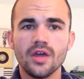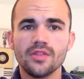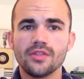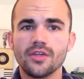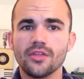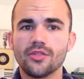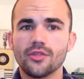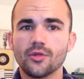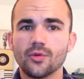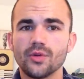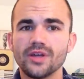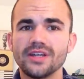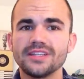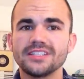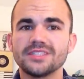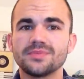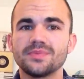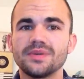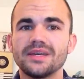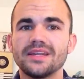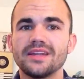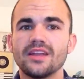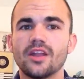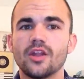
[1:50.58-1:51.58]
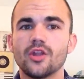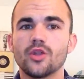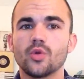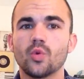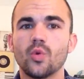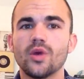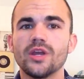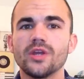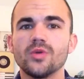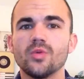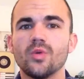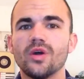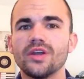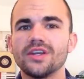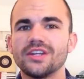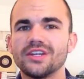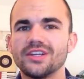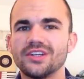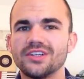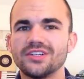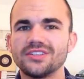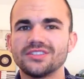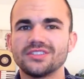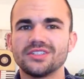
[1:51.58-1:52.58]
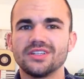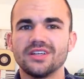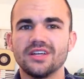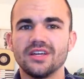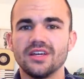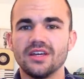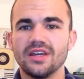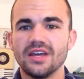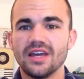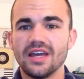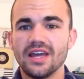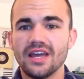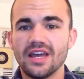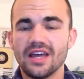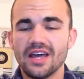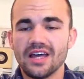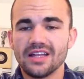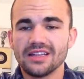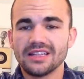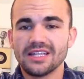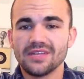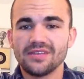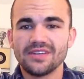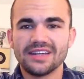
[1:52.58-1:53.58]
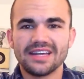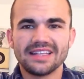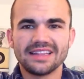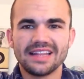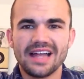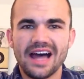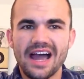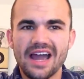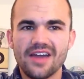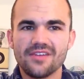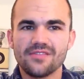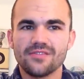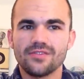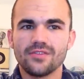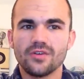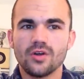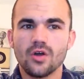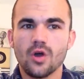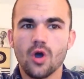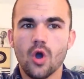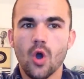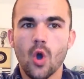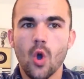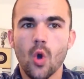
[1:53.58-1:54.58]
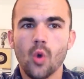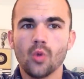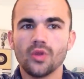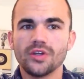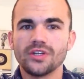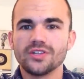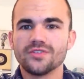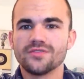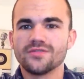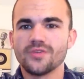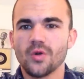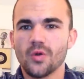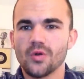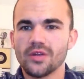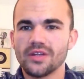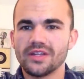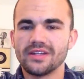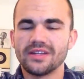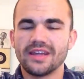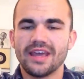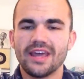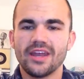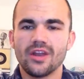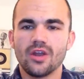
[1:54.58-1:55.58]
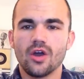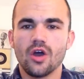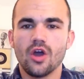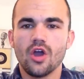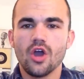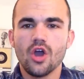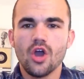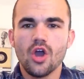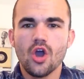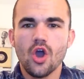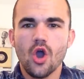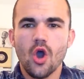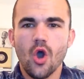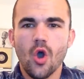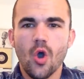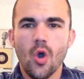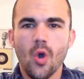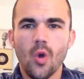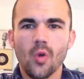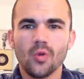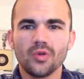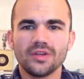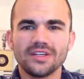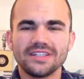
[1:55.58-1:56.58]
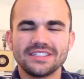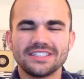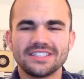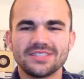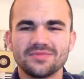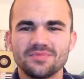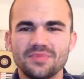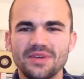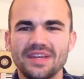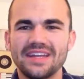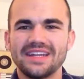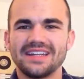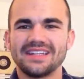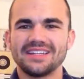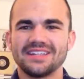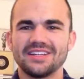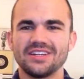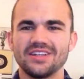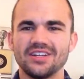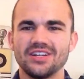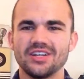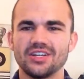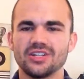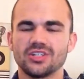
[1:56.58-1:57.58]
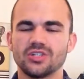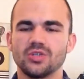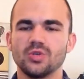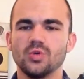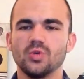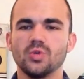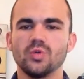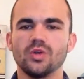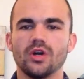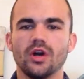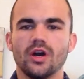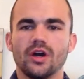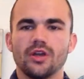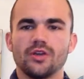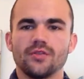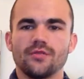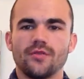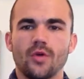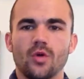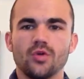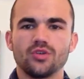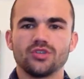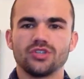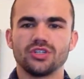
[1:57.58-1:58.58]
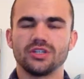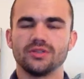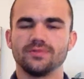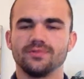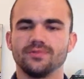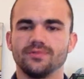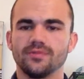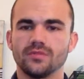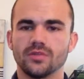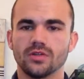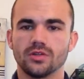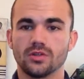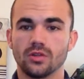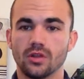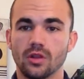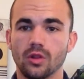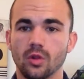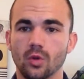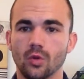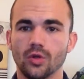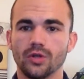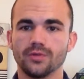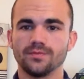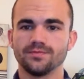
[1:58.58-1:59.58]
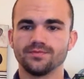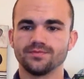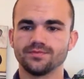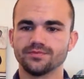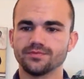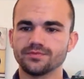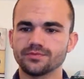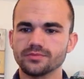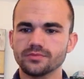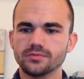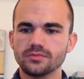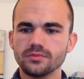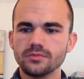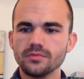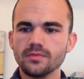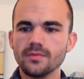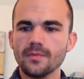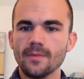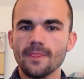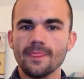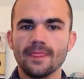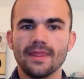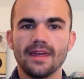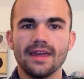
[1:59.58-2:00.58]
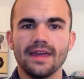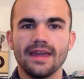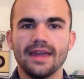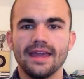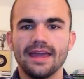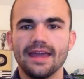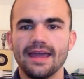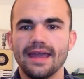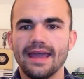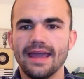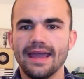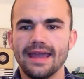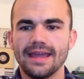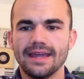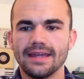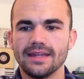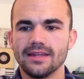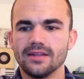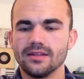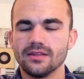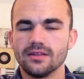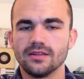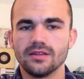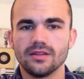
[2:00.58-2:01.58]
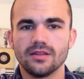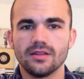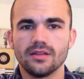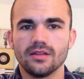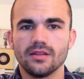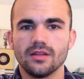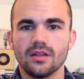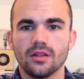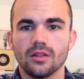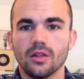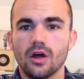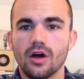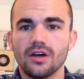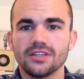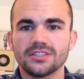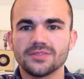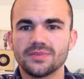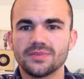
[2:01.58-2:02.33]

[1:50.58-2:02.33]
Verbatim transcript: The three spent 21 years living a life wholly devoted and wholly spent to a devotion to the Lord. And Law